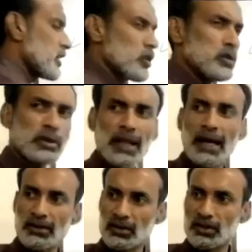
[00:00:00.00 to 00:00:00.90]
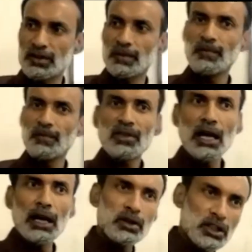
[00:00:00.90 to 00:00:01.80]
this is also lattice,
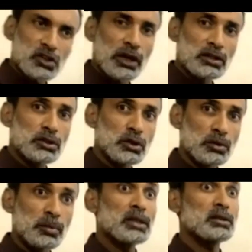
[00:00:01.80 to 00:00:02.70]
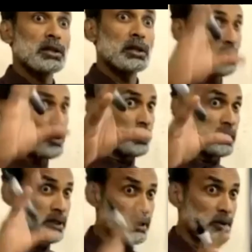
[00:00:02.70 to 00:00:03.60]
I just write 2, but
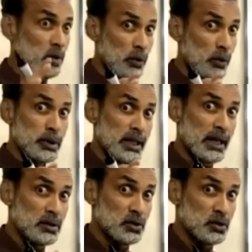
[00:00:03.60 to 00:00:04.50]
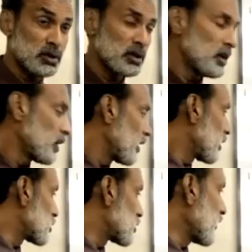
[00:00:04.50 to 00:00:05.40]
this is always lattice.
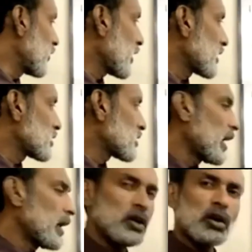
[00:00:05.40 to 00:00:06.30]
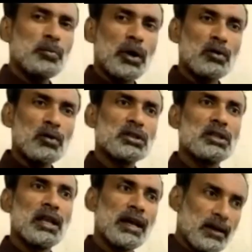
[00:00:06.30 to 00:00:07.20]
So if you get the ionic
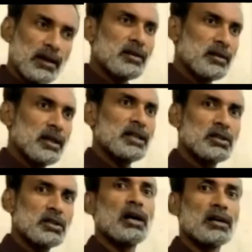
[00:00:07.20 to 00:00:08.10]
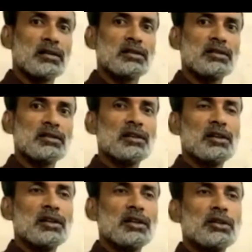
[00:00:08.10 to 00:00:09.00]
compounds like this charge,
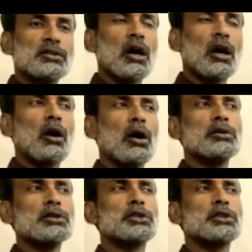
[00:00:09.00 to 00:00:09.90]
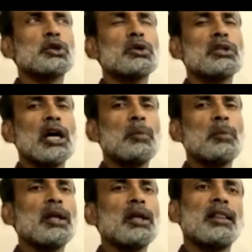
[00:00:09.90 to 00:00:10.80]
so should there
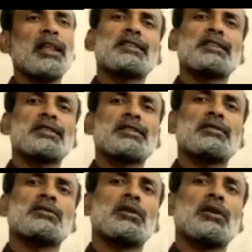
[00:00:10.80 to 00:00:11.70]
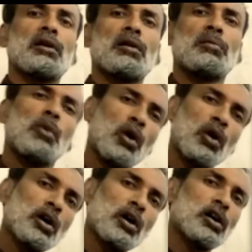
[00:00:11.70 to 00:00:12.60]
be less,
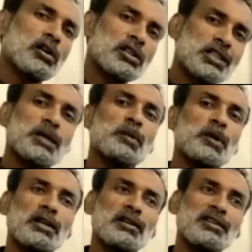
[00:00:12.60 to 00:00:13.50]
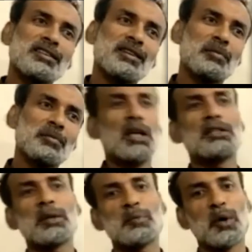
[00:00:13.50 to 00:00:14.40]
more, or similar
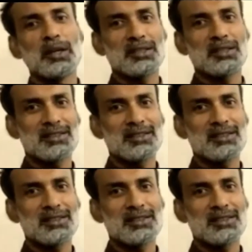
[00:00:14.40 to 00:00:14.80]
melting point?